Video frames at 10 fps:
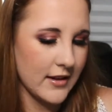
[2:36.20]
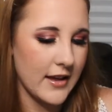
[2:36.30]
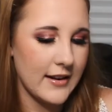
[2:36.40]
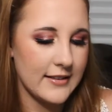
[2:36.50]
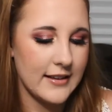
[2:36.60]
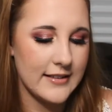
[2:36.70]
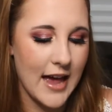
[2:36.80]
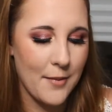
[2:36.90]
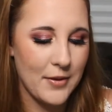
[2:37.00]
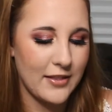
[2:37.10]
And it says
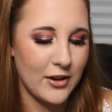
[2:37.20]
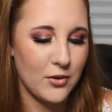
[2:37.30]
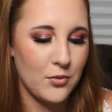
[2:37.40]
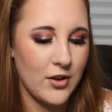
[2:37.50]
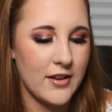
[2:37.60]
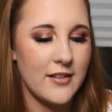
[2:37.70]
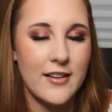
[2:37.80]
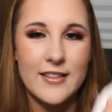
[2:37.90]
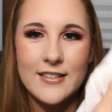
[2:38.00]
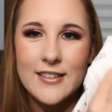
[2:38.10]
happy little one
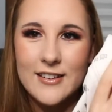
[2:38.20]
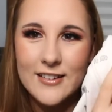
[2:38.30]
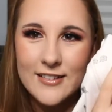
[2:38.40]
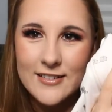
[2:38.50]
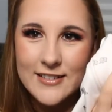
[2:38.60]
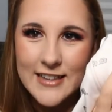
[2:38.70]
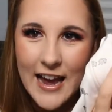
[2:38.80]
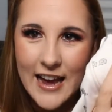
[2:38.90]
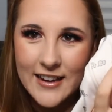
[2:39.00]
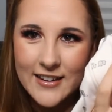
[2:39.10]
on this little
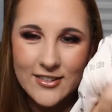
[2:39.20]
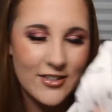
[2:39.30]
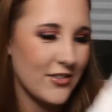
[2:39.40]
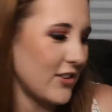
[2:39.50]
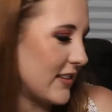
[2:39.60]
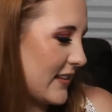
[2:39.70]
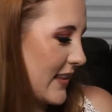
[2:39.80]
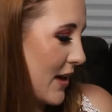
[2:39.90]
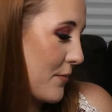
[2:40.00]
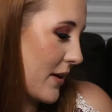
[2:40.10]
tag. I don't know if you can see
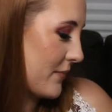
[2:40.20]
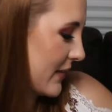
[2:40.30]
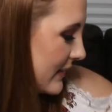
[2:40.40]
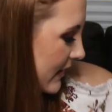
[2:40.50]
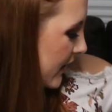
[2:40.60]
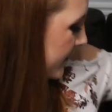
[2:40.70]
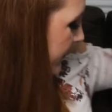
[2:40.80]
that, but it's there.